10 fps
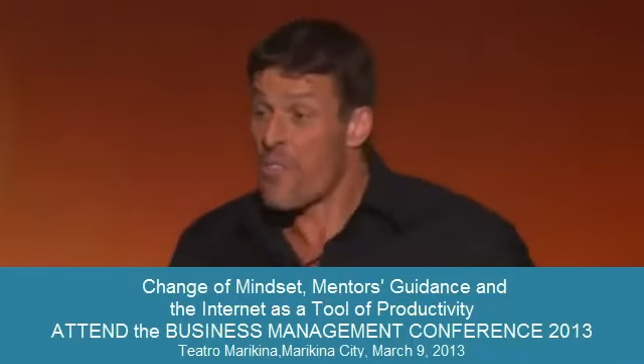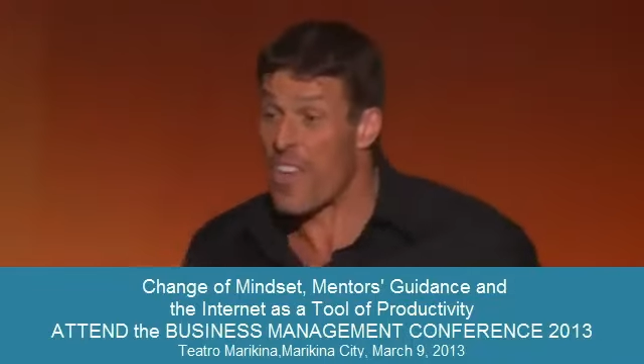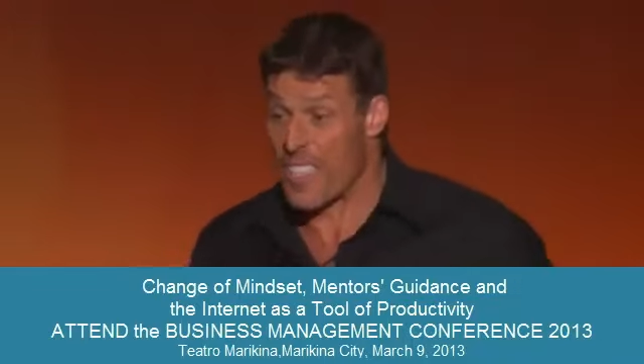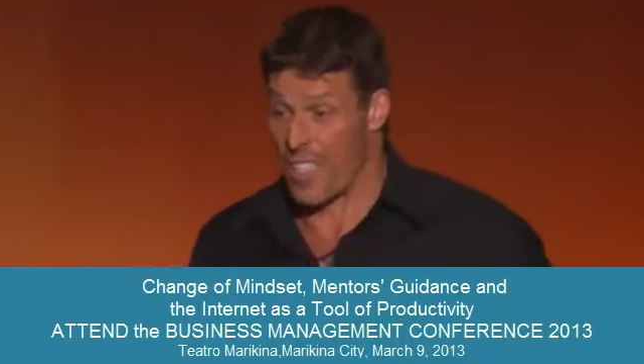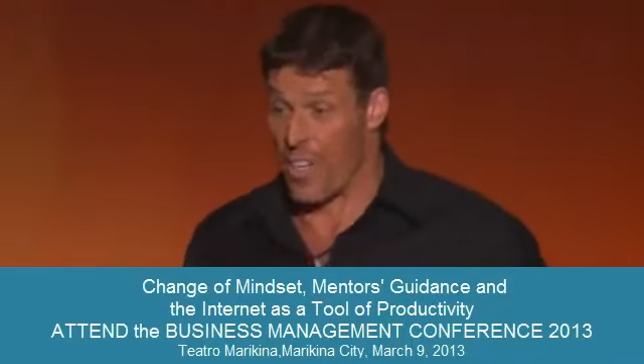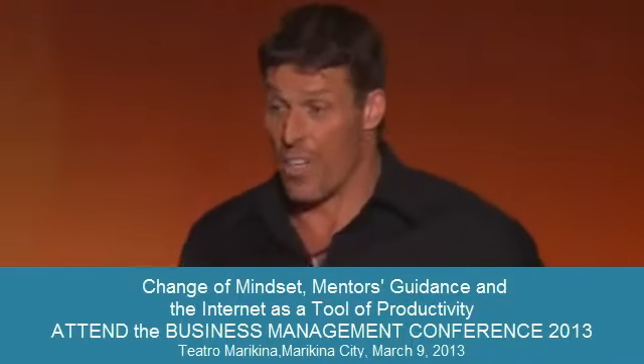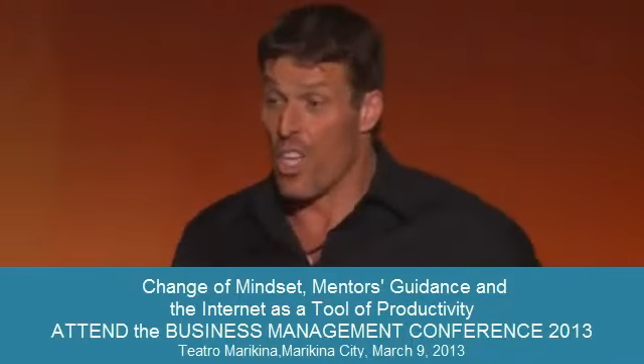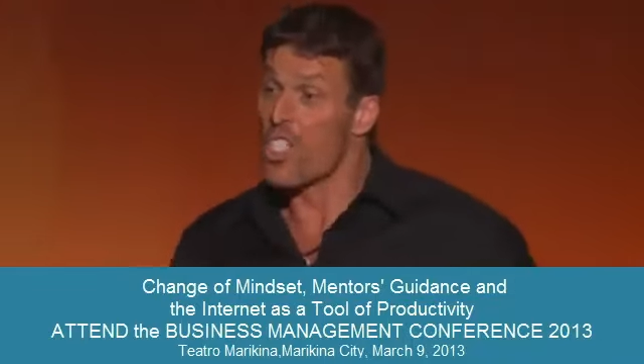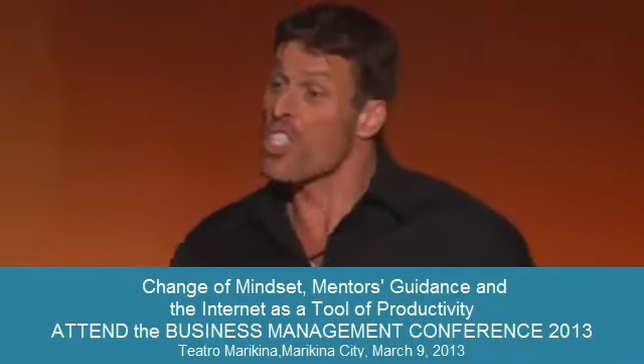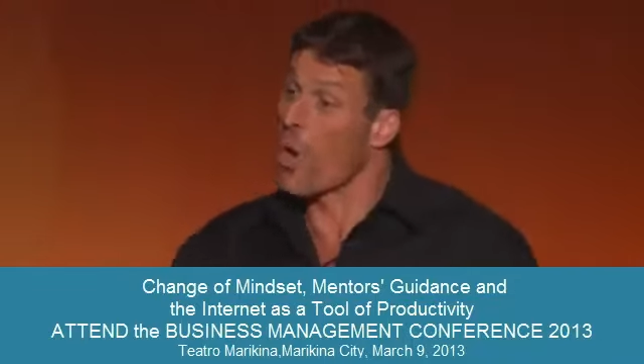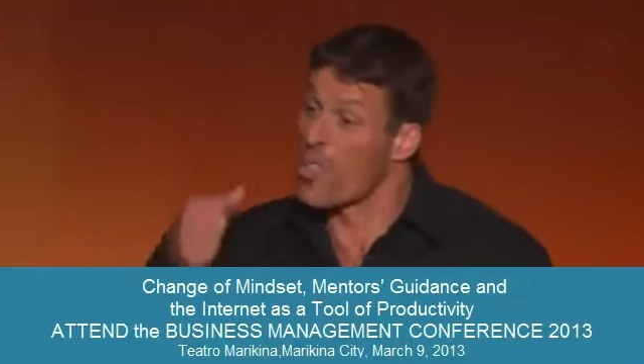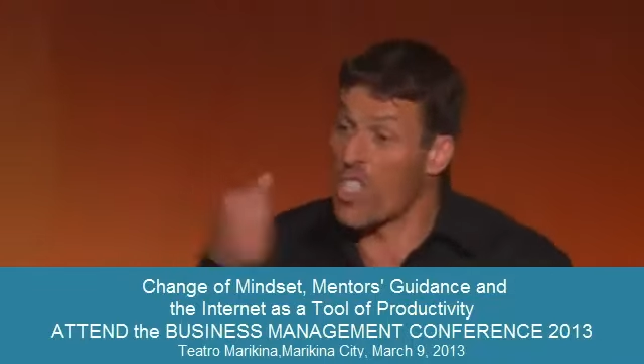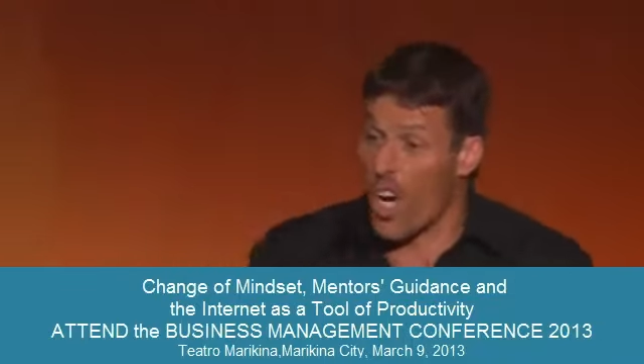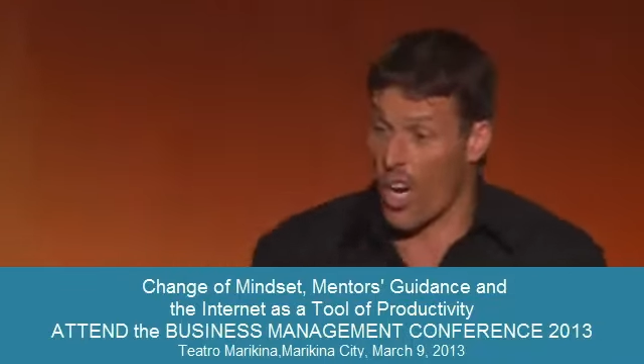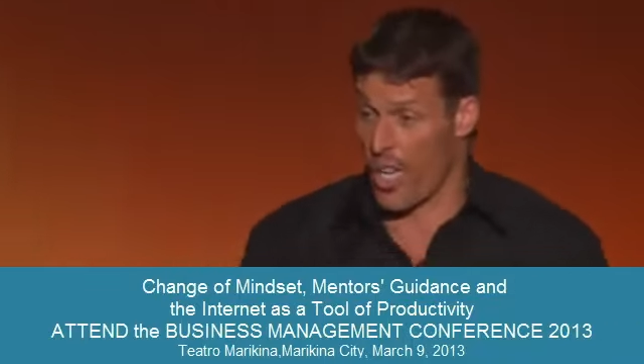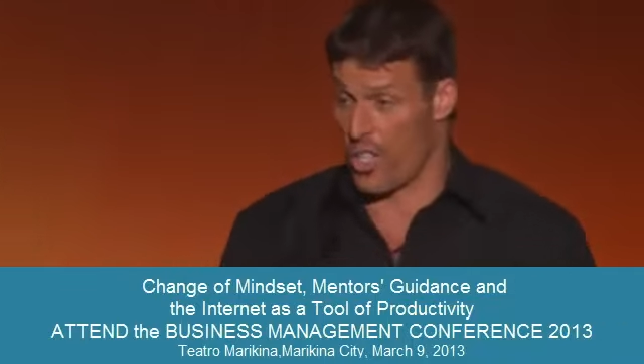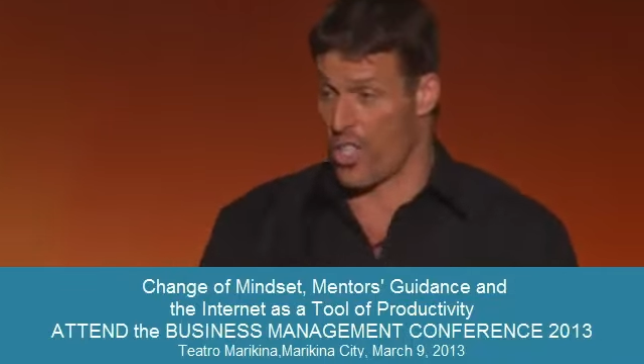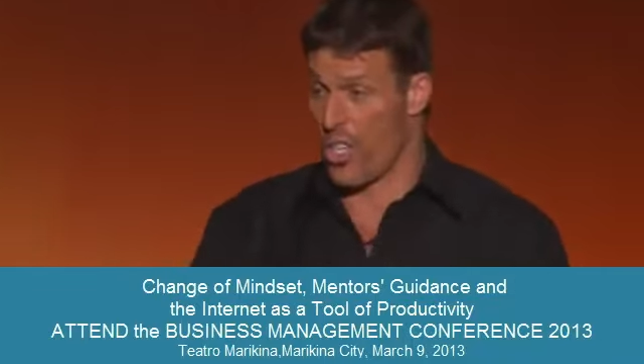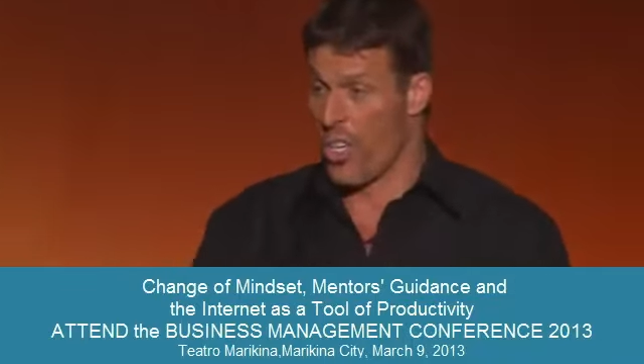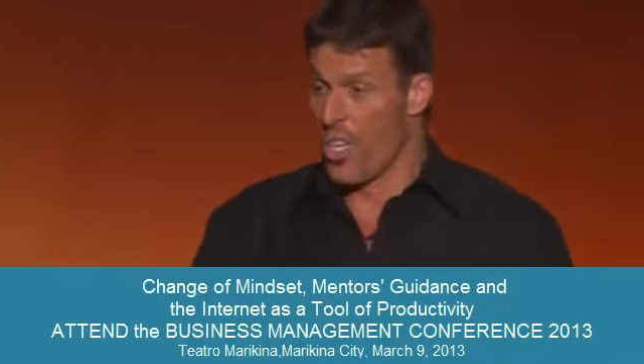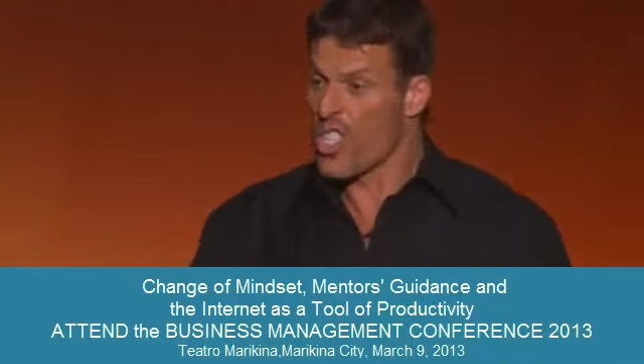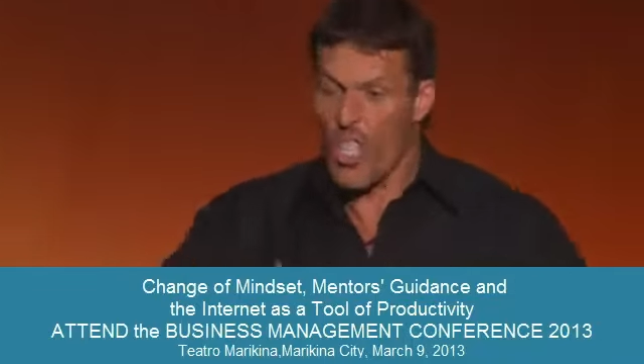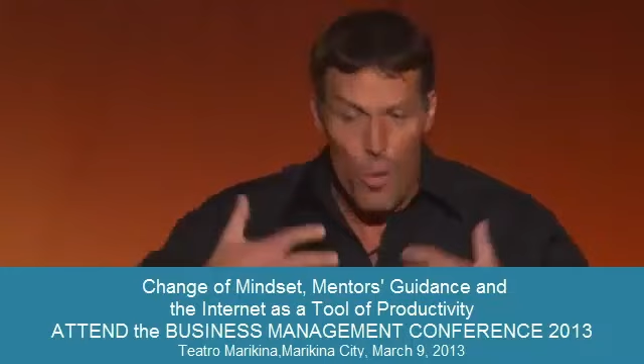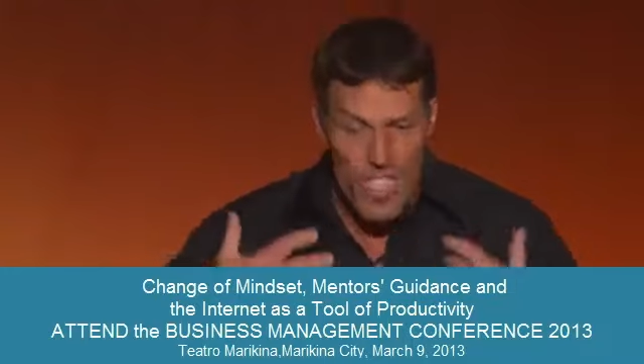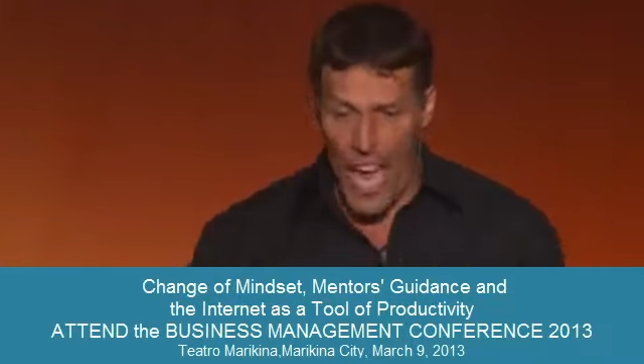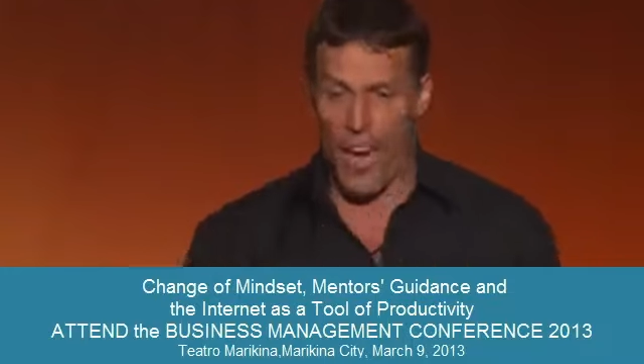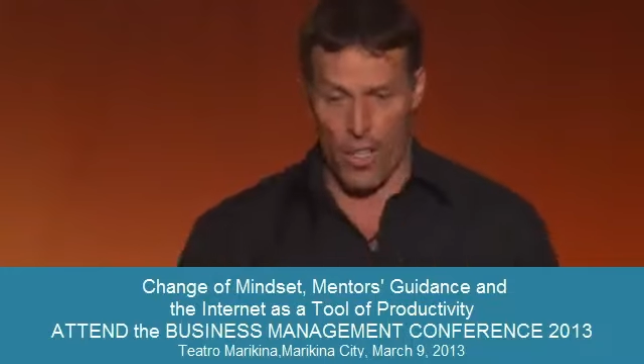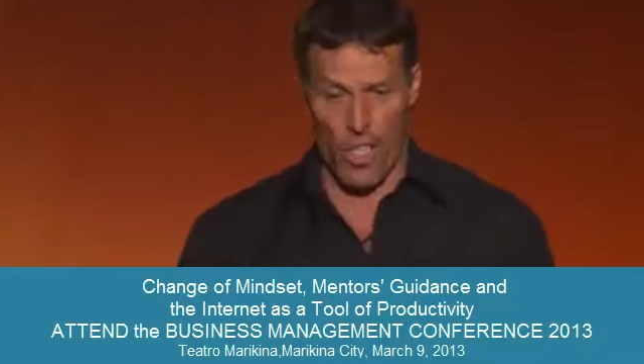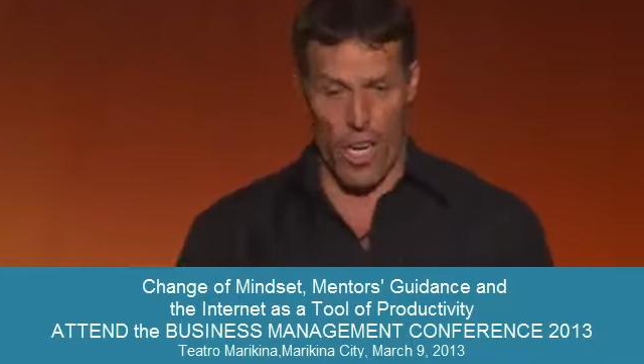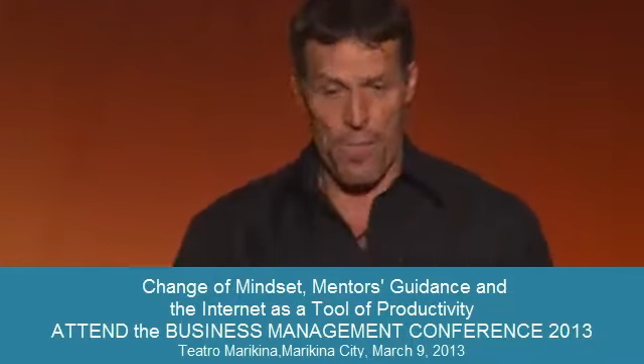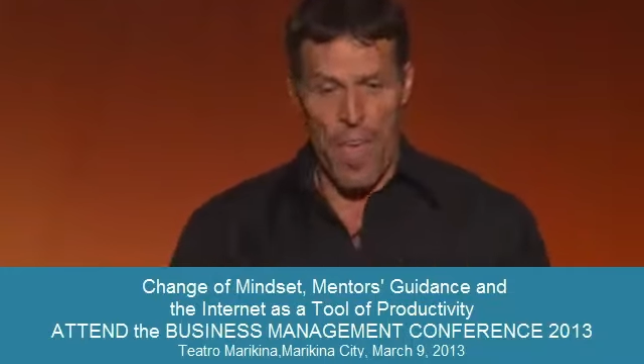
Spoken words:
physical. So is courage. So is energy.